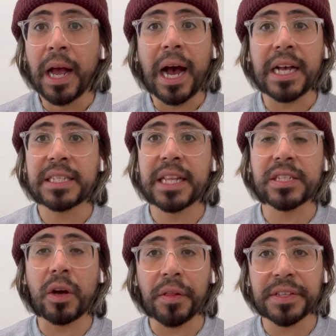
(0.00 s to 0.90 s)
I see this
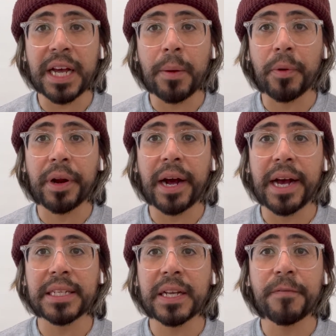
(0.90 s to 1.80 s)
all the time where
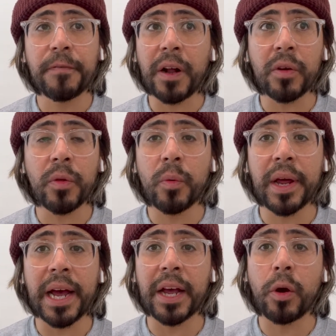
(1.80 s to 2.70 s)
guys can follow the
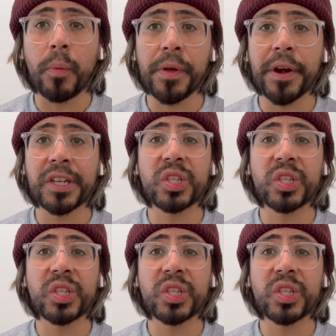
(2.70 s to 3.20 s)
way I comb their hair